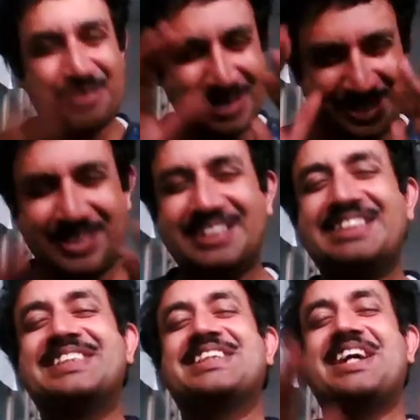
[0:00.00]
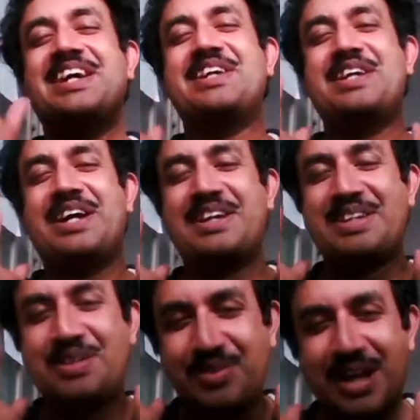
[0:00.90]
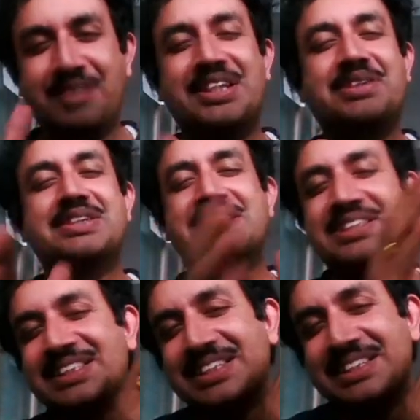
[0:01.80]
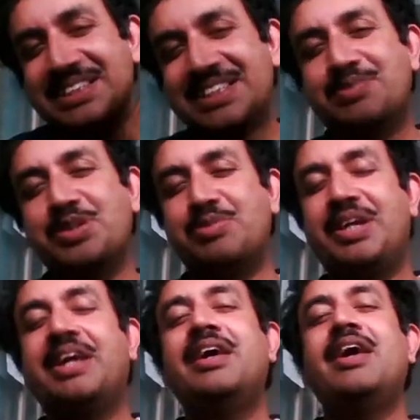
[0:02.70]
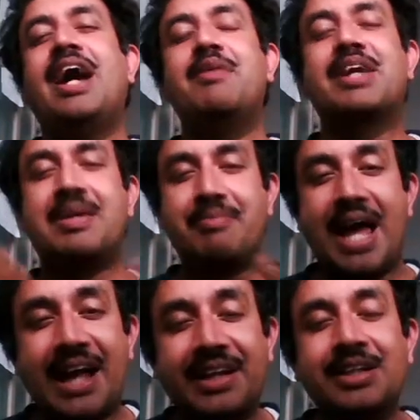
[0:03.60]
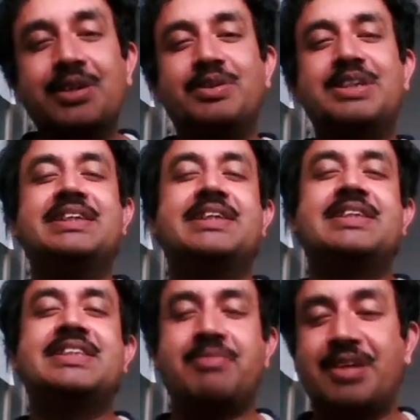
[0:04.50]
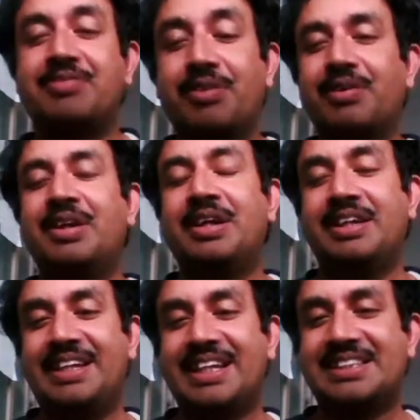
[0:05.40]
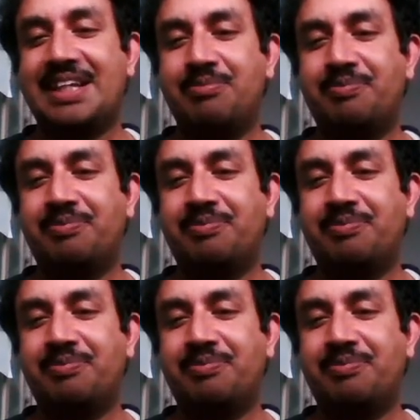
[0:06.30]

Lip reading: Whatever it is, if you have any questions, just put me. I will come back with the chapter 4 next time.